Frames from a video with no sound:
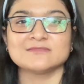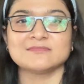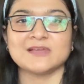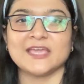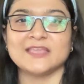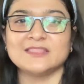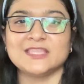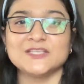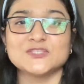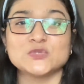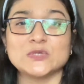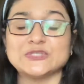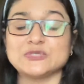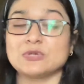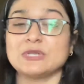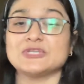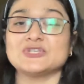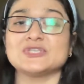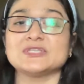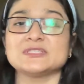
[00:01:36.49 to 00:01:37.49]
I think the
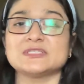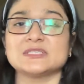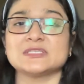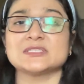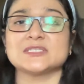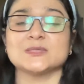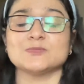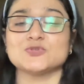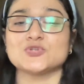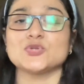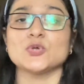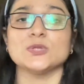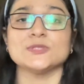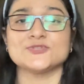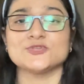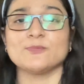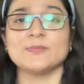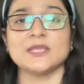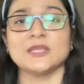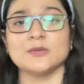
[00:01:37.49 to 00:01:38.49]
education system should
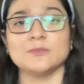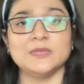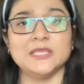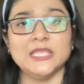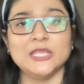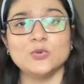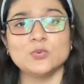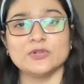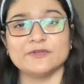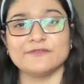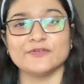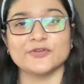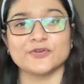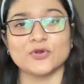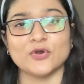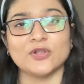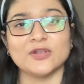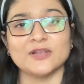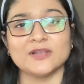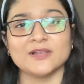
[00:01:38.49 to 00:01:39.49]
also become equal for
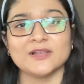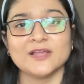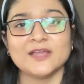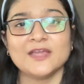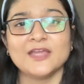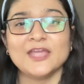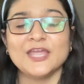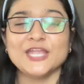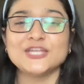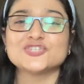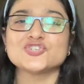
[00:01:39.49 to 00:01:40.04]
all.